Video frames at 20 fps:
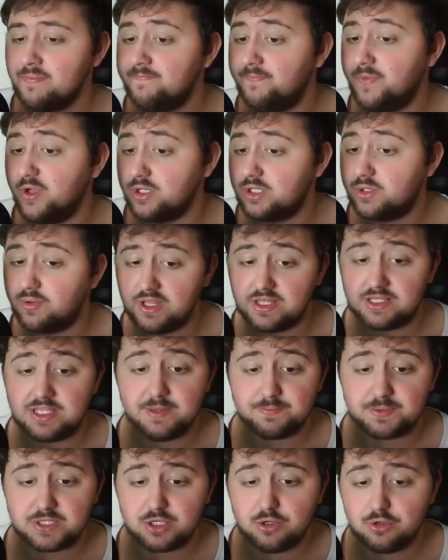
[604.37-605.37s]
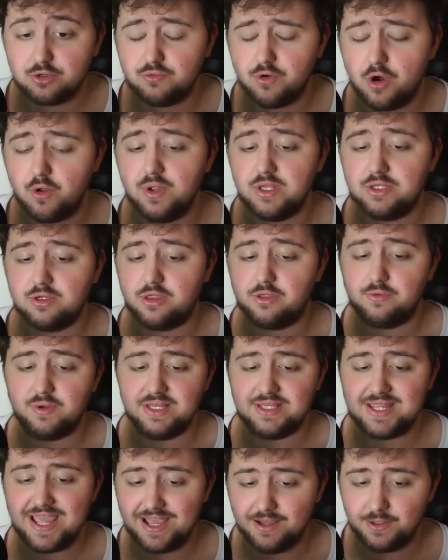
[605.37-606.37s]
Those 3 tips could grow into 3
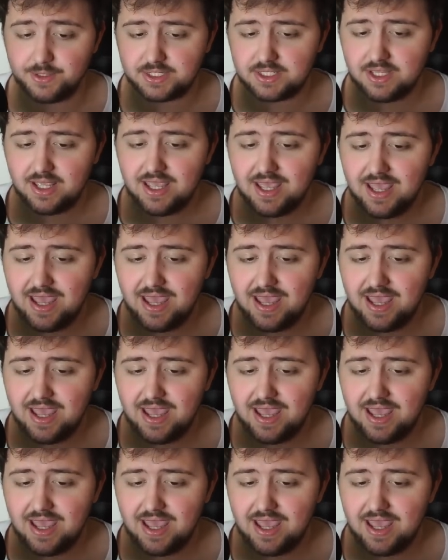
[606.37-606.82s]
tails.